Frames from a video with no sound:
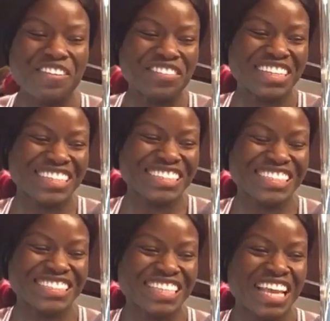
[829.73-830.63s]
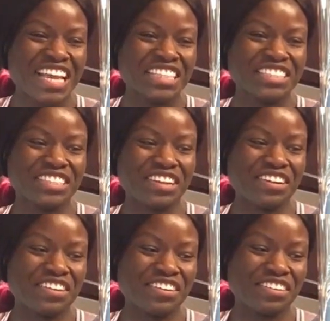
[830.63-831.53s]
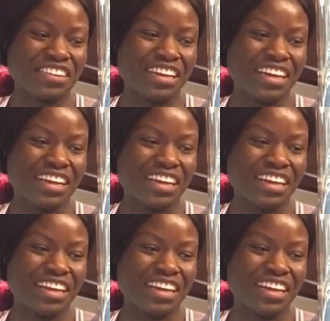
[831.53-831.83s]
oh my goodness. So